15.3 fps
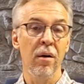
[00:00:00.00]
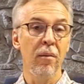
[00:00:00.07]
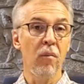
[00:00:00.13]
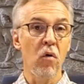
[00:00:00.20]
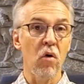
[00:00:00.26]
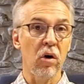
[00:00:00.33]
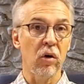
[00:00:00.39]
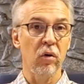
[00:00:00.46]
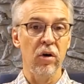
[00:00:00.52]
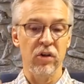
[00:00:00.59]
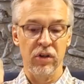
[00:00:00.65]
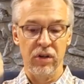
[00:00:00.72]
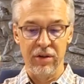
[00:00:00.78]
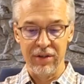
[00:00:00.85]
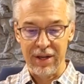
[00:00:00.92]
more
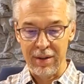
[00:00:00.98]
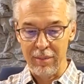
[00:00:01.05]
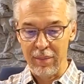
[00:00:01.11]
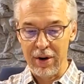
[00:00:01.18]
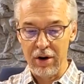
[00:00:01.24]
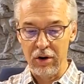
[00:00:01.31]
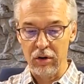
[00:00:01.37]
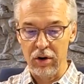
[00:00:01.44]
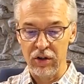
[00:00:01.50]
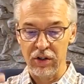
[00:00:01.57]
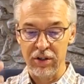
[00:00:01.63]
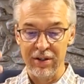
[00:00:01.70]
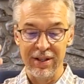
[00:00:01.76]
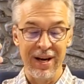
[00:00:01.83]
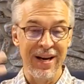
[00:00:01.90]
Christians and better
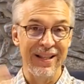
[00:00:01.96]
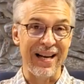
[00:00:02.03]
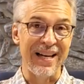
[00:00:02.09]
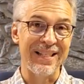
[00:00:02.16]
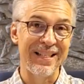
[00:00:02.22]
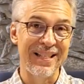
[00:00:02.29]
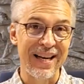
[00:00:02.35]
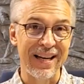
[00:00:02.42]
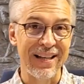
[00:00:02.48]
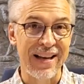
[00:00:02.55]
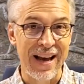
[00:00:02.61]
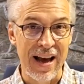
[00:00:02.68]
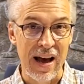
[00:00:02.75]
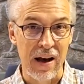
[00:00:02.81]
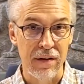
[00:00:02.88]
Christians, that second
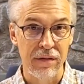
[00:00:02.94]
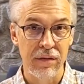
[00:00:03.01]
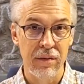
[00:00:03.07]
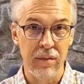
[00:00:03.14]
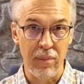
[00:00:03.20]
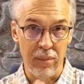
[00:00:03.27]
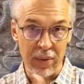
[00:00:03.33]
half,